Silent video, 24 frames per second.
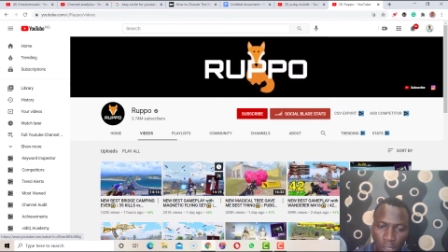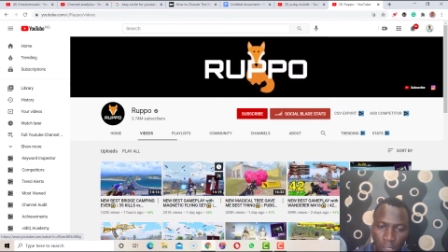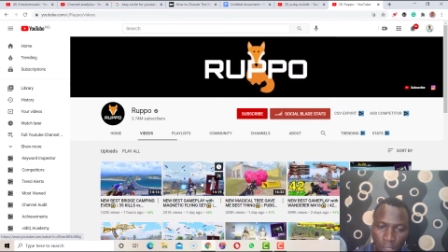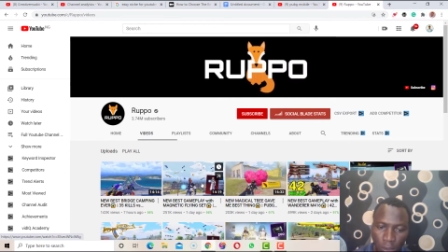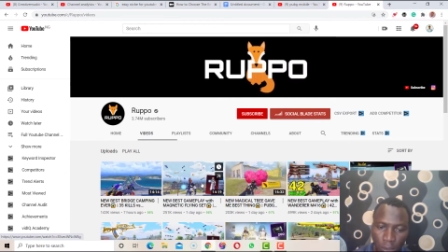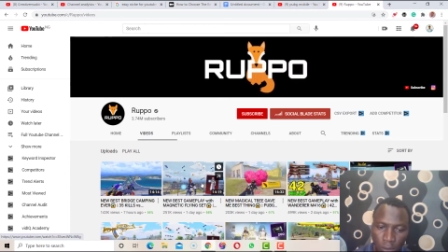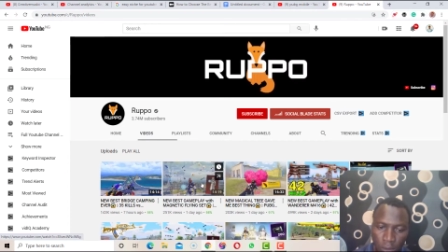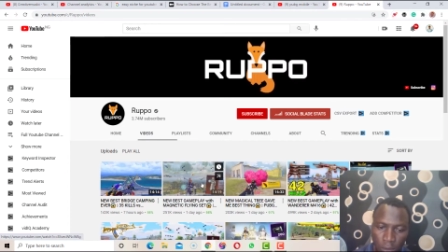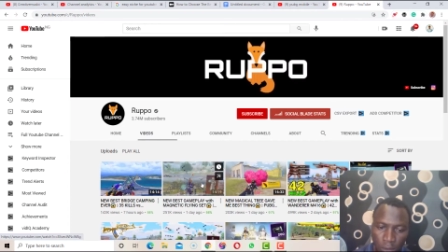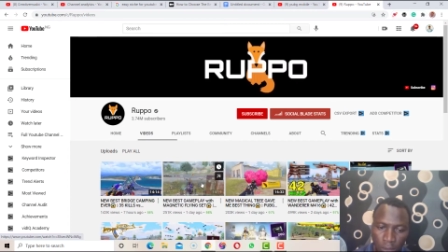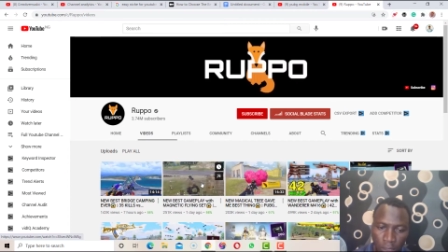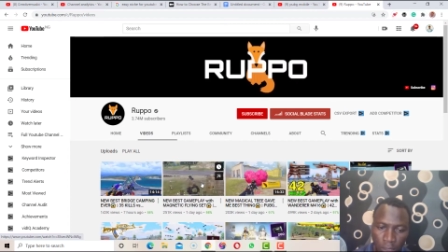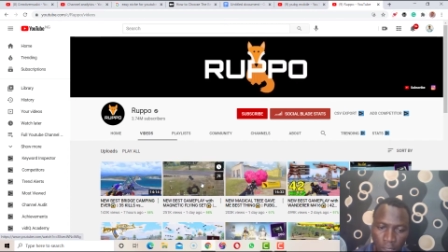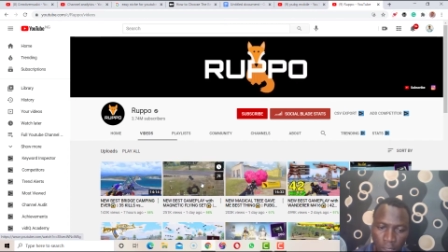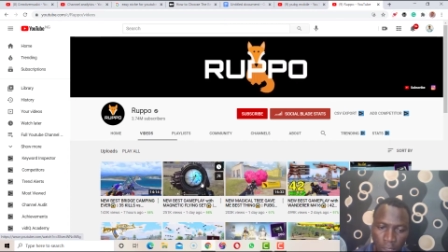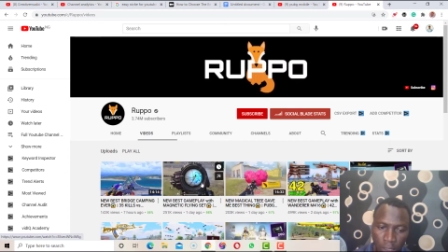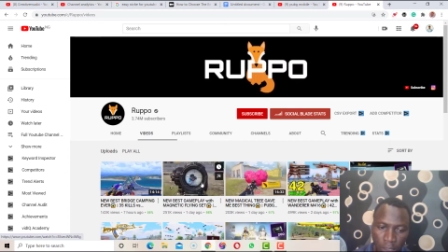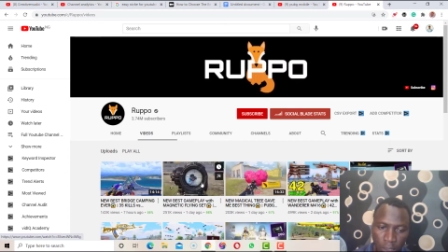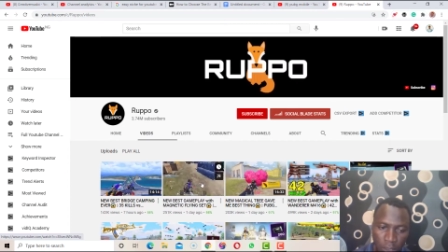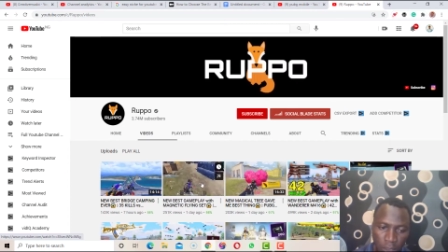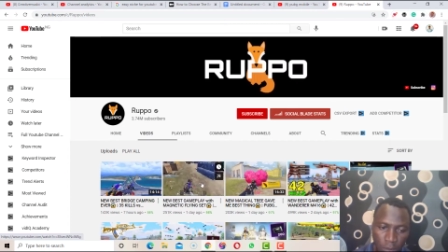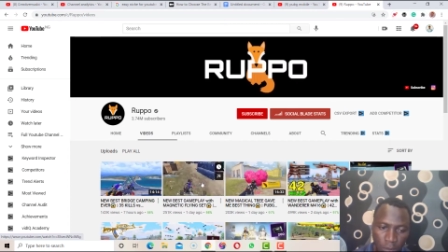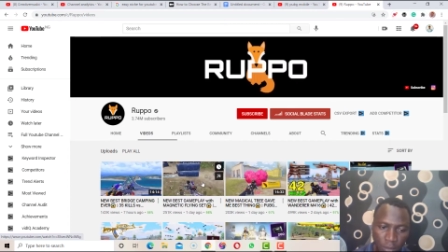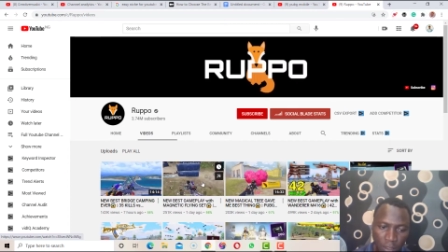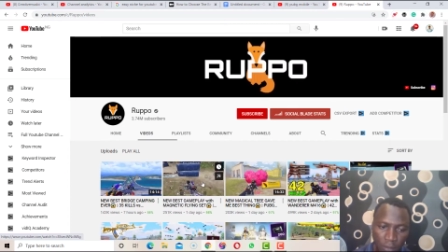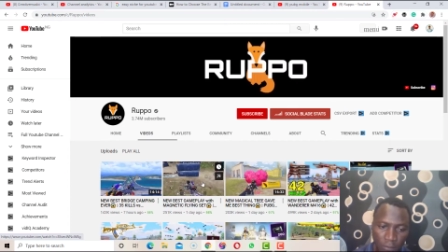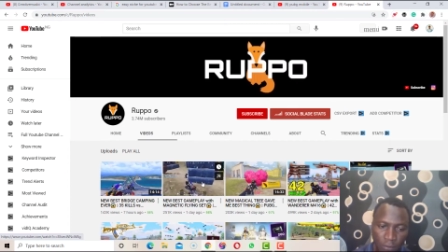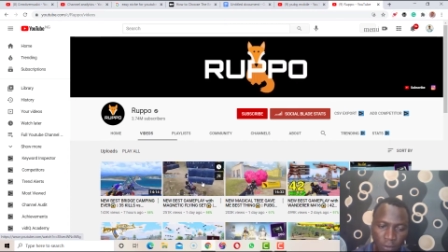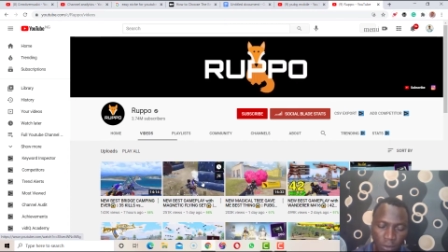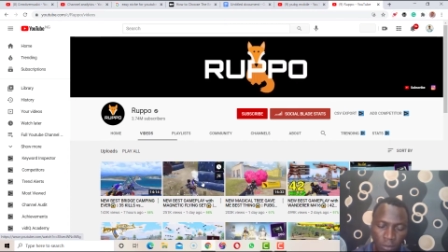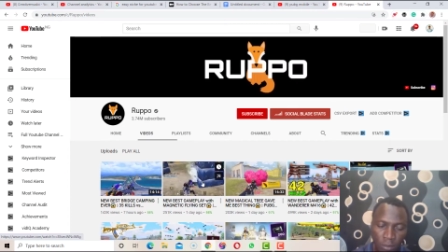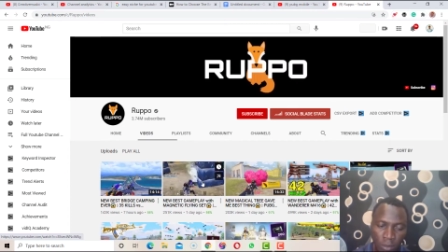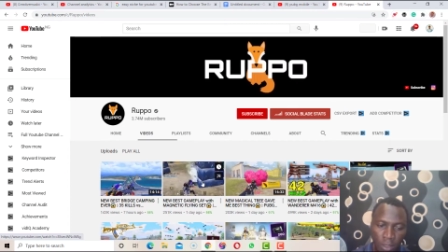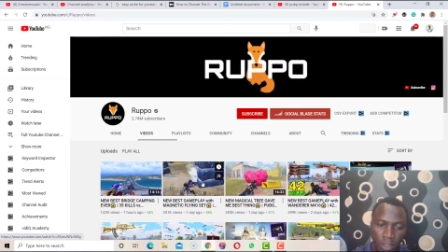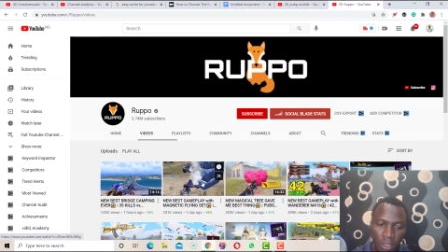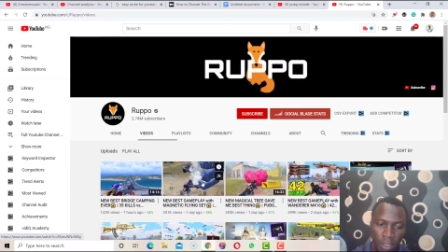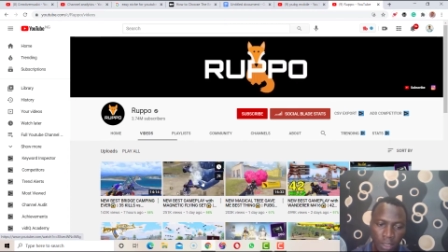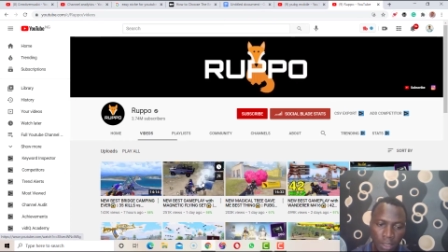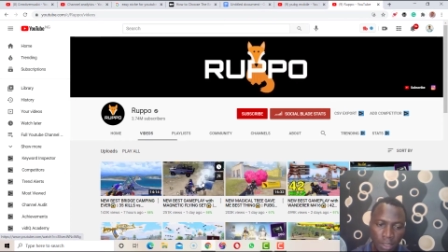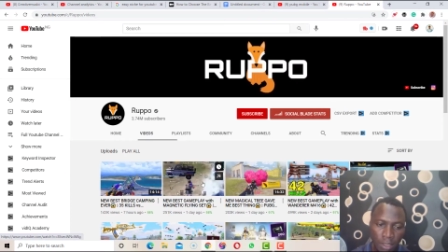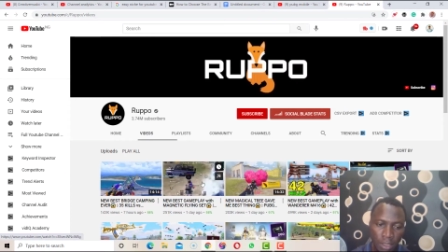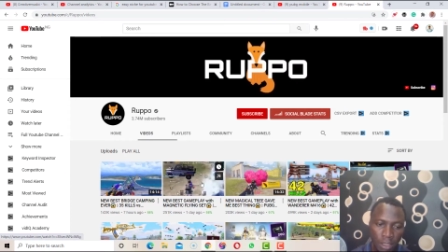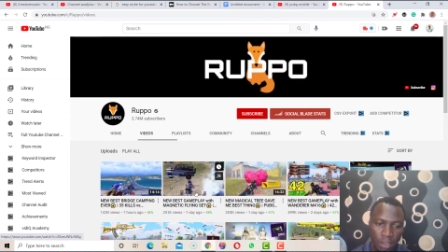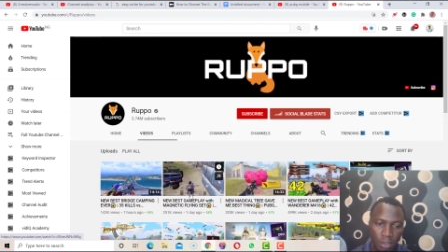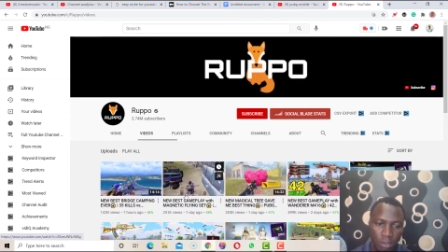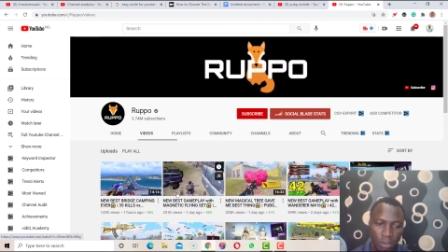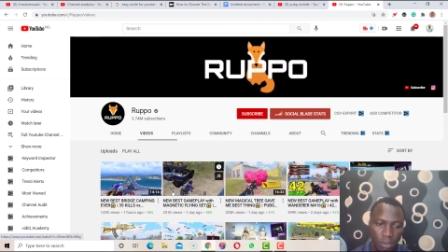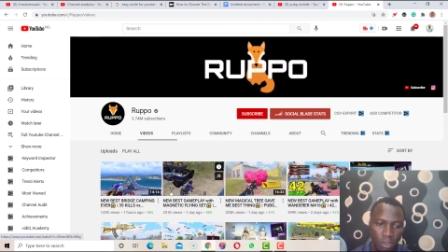how the channel is performing lately.
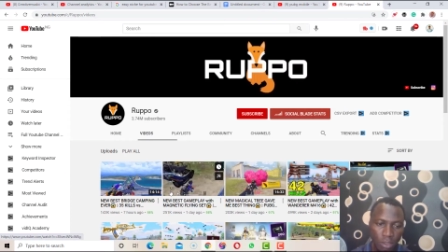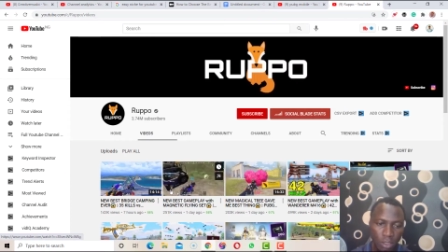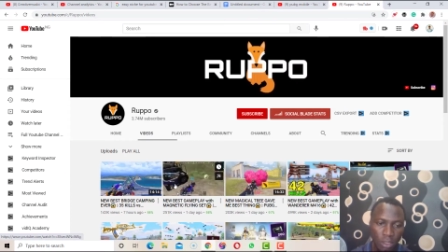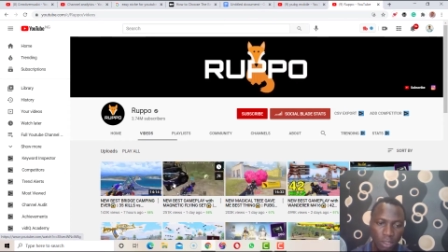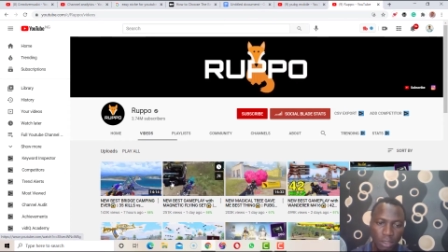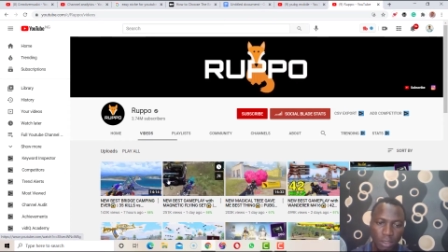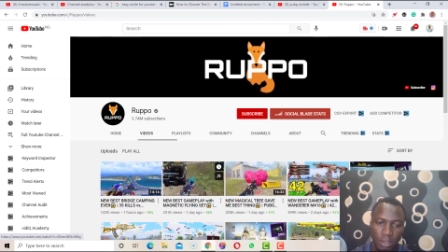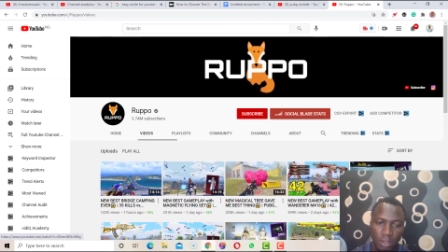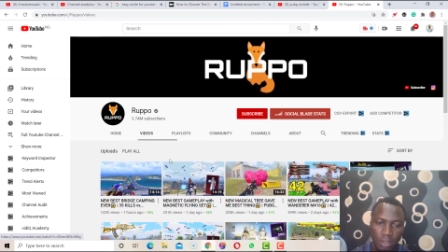Okay,